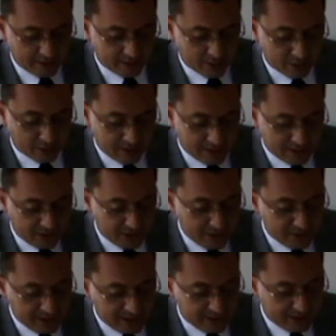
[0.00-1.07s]
So the
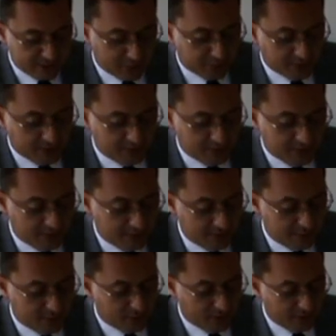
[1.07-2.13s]
extreme instrument
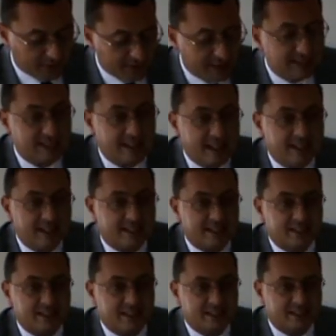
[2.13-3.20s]
for
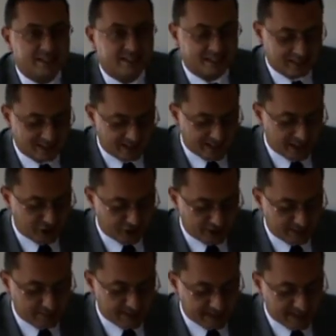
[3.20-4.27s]
insulating the uh,
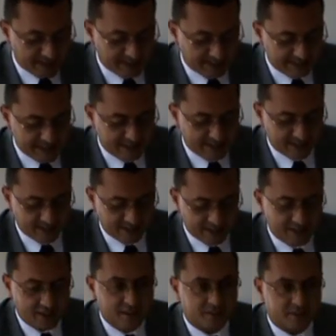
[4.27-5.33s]
national banking sector
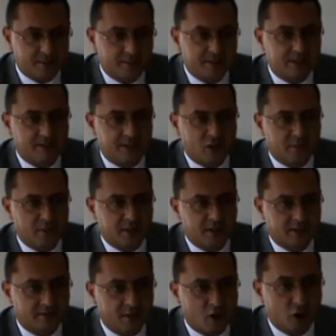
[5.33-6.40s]
from this
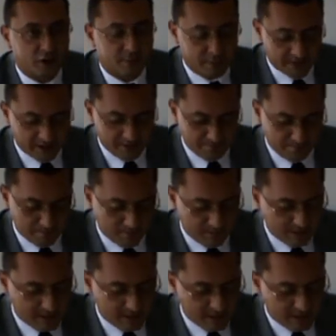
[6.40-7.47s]
phenomenon of hot money
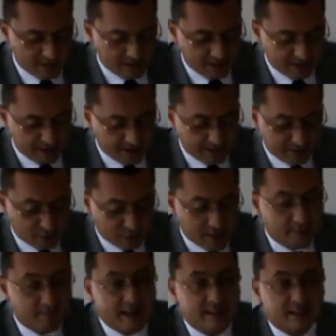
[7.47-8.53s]
is to
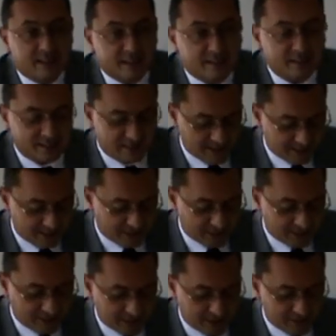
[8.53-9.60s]
abandon uh, the
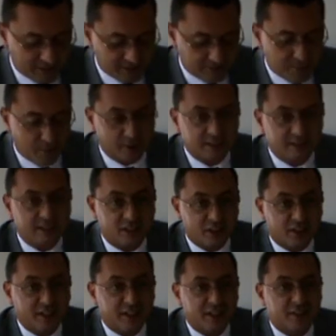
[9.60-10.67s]
conservative policy
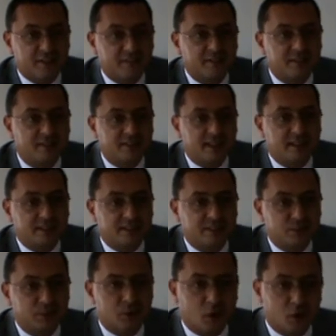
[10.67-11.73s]
early enough, that is,
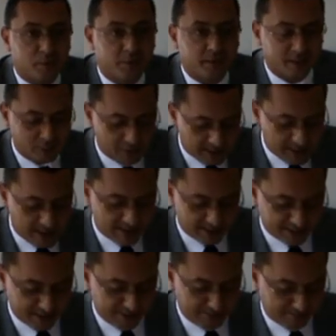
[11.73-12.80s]
to cooperate with the
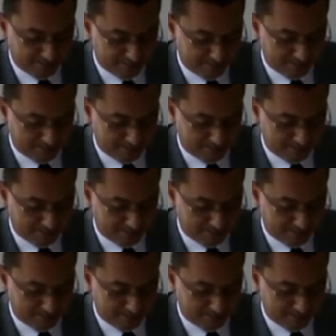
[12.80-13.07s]
others.